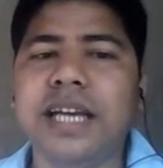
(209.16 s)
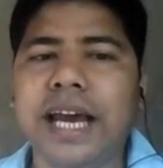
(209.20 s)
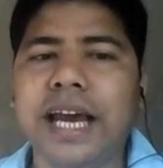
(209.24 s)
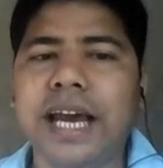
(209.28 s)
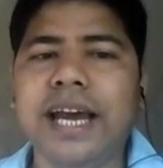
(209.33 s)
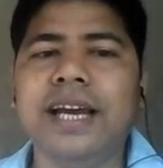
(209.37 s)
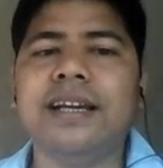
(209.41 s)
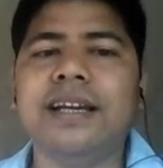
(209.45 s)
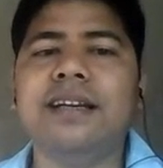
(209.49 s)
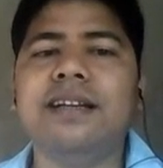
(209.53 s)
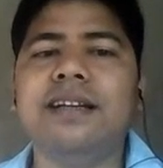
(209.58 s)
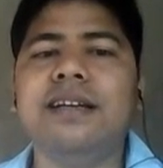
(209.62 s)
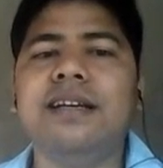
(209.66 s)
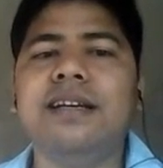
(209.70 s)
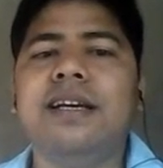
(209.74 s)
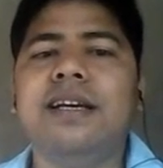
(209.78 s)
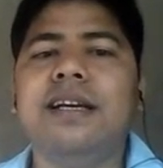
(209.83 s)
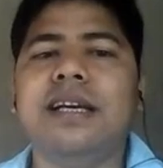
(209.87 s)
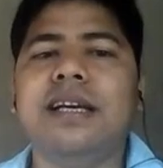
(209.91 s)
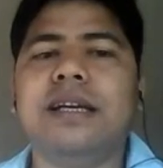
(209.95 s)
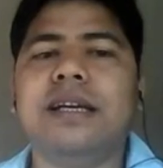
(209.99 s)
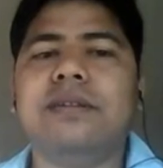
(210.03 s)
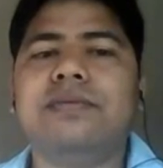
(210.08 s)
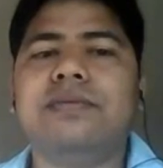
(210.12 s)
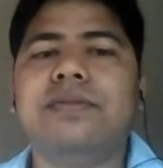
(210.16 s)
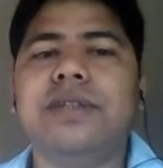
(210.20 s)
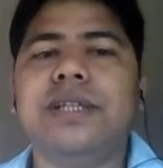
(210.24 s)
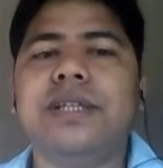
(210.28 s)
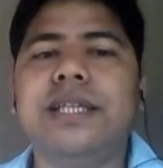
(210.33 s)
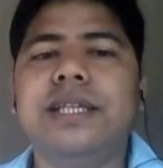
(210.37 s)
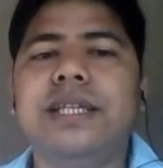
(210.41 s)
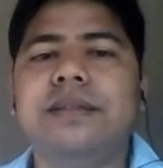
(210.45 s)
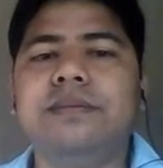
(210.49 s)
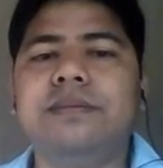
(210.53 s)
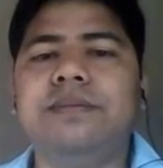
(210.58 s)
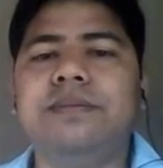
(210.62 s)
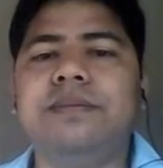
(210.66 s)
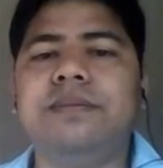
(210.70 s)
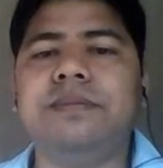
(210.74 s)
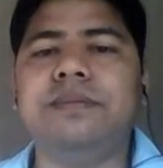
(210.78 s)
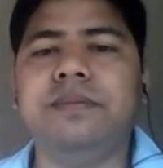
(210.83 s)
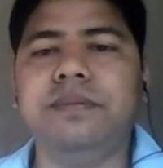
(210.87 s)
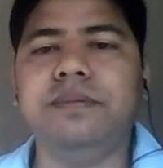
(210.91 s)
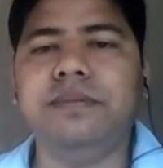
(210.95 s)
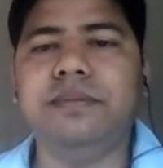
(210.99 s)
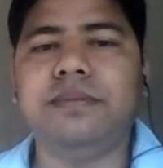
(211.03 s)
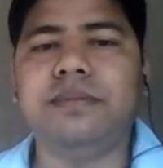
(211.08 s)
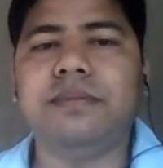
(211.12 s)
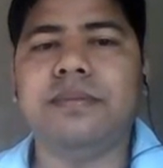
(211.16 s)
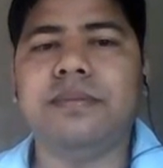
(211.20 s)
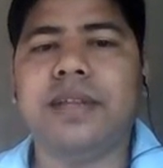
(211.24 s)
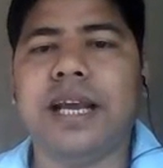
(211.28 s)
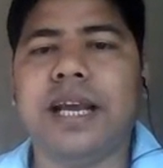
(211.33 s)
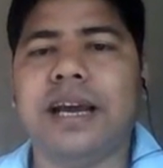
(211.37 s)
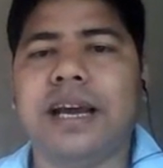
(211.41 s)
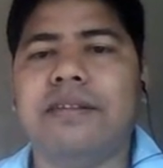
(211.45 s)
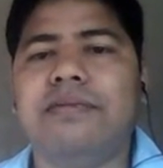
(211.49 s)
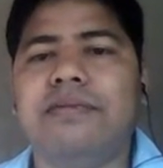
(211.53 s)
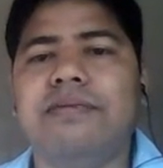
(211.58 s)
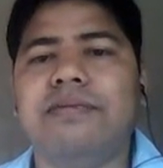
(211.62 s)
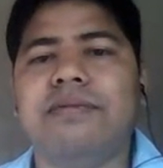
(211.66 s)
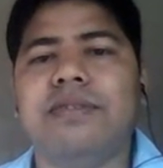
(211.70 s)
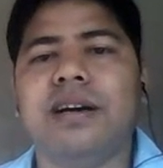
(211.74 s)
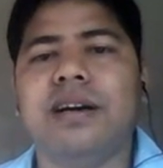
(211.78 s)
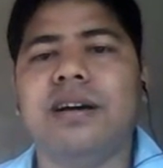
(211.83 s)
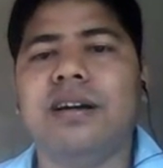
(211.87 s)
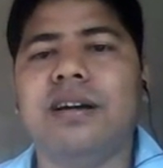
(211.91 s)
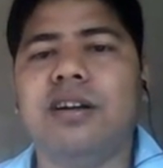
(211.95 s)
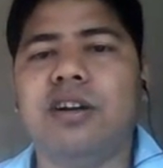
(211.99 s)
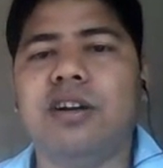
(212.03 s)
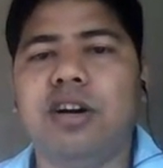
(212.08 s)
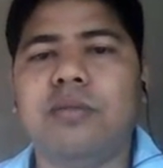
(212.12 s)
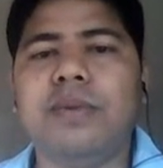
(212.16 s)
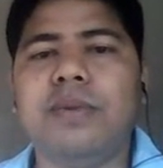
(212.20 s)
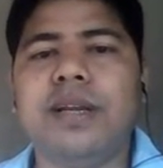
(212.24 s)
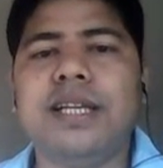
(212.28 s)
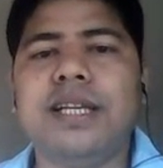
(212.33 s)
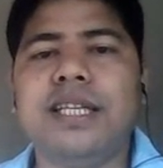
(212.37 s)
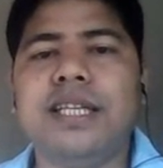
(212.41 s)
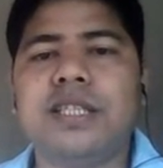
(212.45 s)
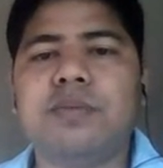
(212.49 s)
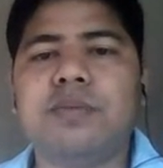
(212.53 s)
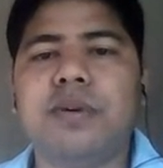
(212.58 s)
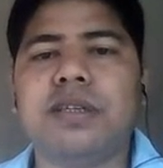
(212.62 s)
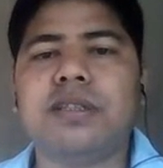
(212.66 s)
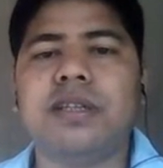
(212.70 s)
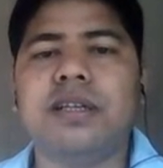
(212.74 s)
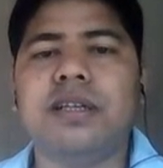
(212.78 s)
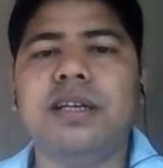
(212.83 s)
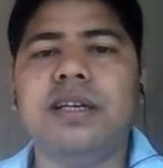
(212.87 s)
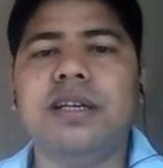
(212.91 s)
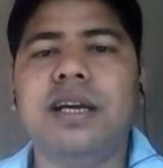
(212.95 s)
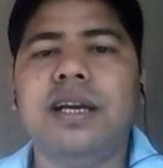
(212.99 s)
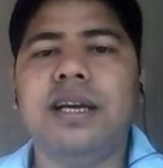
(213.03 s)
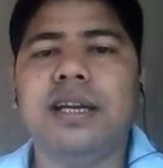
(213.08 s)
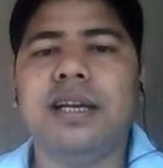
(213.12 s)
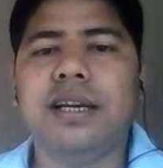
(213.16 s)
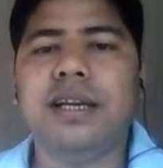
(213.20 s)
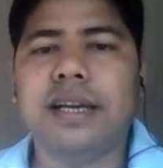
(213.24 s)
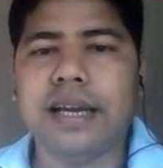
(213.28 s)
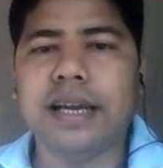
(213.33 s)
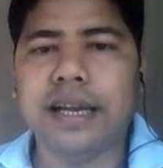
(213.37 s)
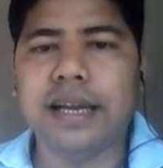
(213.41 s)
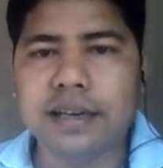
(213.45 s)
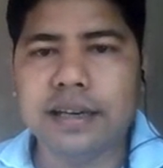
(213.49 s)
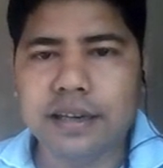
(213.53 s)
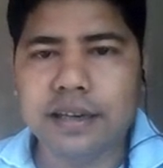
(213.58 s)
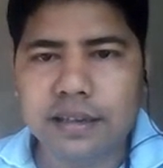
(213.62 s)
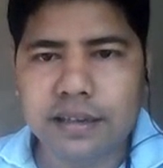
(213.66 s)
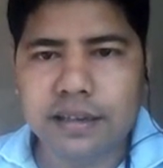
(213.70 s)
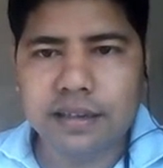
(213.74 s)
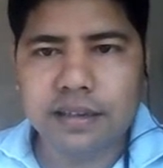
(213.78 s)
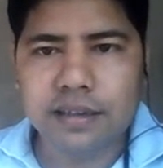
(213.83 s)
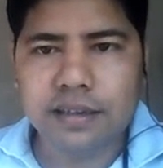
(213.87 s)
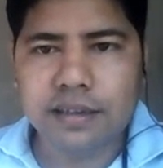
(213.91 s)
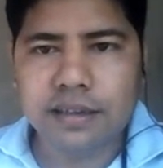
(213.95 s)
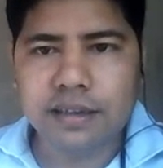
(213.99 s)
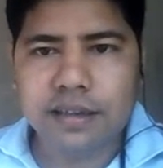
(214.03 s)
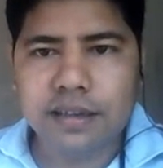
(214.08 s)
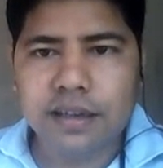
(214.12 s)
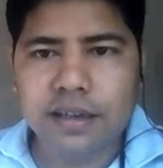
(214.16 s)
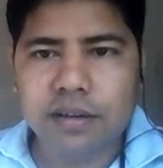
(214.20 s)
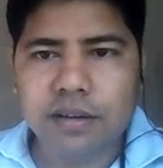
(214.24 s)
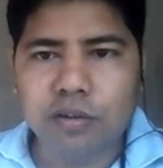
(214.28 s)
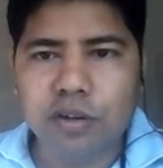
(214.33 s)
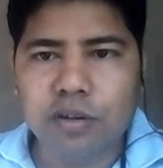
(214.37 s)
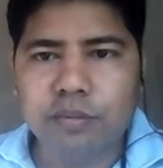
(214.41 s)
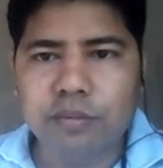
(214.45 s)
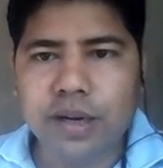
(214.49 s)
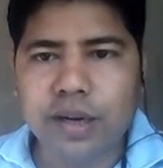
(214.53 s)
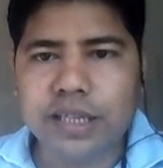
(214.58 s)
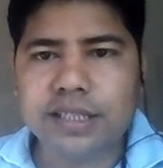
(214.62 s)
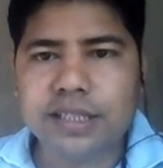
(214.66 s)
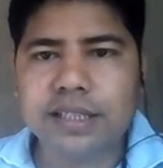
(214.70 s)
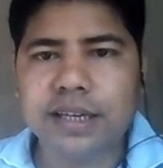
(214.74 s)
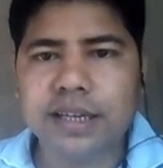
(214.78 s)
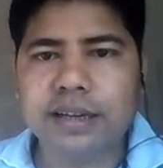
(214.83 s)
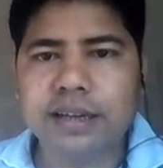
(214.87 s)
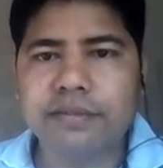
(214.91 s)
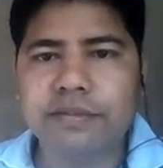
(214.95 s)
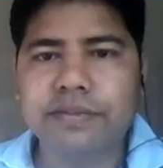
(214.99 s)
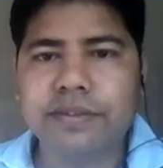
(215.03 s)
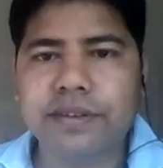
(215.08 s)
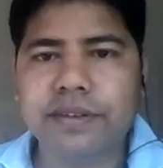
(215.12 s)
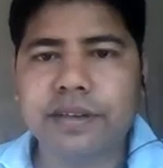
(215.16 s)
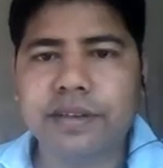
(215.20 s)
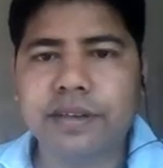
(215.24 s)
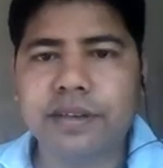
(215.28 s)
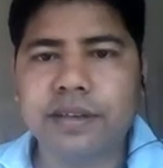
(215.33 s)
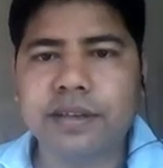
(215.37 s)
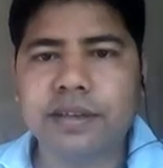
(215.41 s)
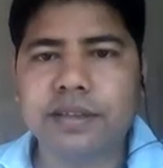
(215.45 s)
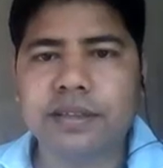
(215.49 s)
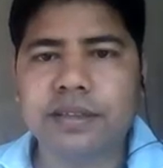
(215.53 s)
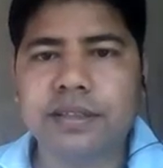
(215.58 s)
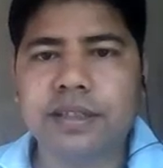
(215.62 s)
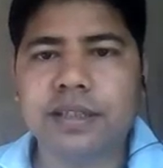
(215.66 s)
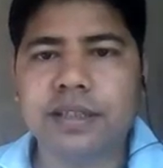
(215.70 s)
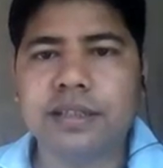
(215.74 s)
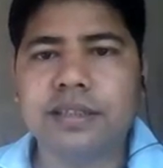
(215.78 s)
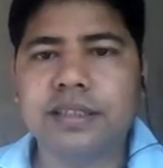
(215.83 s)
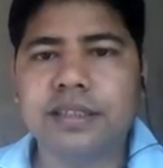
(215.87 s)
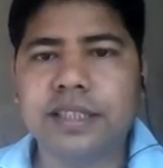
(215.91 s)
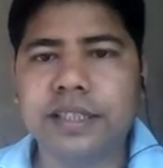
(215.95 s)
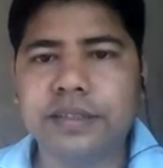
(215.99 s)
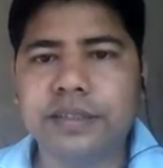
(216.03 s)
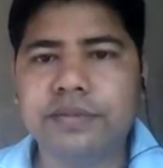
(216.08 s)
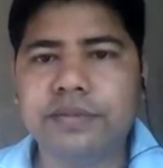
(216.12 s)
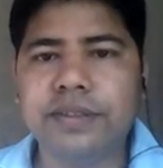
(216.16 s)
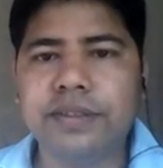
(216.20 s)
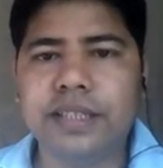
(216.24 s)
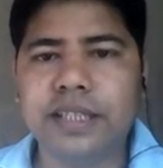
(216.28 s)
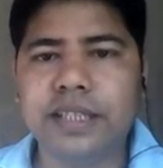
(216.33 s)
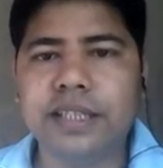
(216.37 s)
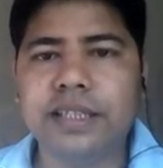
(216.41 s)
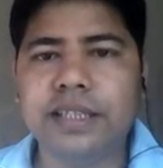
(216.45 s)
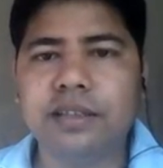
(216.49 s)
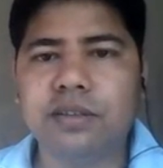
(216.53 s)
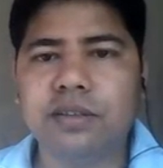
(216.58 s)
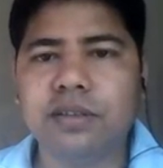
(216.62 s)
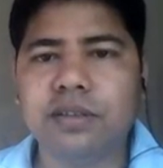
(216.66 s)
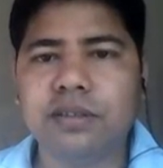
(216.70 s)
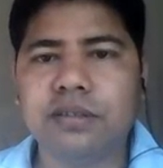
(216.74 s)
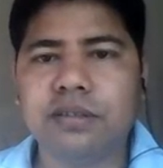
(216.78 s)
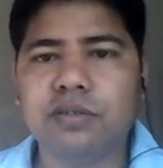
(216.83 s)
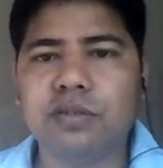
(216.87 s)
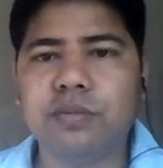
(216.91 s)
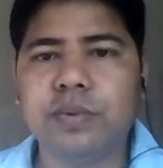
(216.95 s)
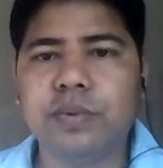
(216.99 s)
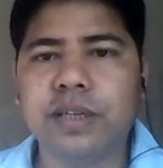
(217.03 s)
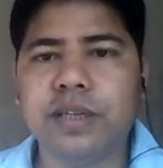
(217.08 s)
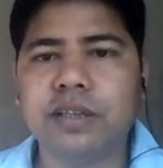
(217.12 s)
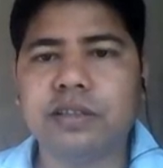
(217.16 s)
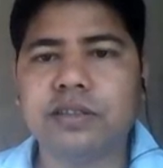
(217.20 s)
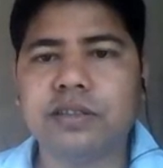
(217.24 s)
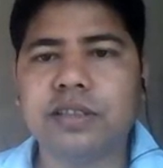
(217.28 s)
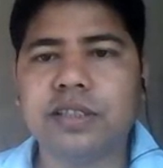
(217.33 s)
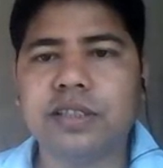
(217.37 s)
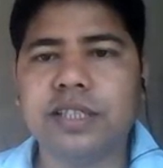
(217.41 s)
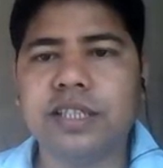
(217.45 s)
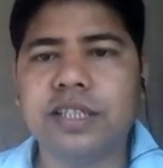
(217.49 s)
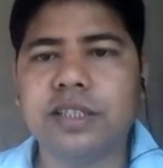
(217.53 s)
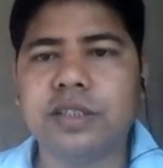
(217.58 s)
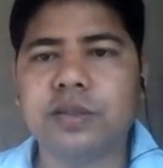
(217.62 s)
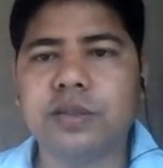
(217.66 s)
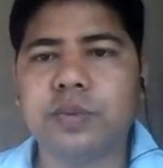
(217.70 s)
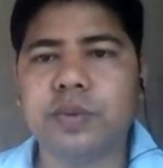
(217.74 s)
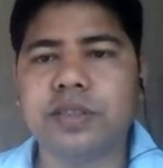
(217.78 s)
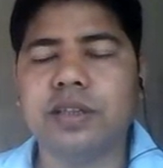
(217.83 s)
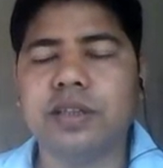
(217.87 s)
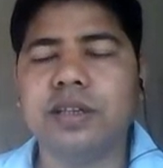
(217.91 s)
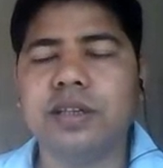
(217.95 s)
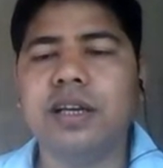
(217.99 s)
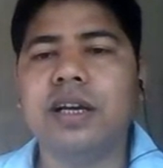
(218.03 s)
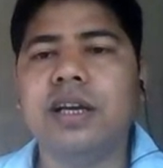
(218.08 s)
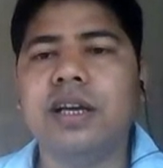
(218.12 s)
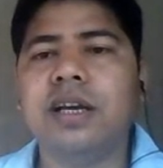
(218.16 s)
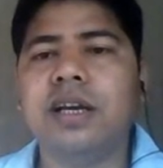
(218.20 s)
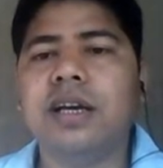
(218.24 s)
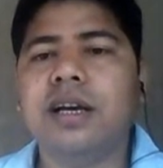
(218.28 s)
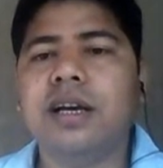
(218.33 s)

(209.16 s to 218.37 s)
and if we have normal dispersion, then we must have the GVD, group velocity dispersion,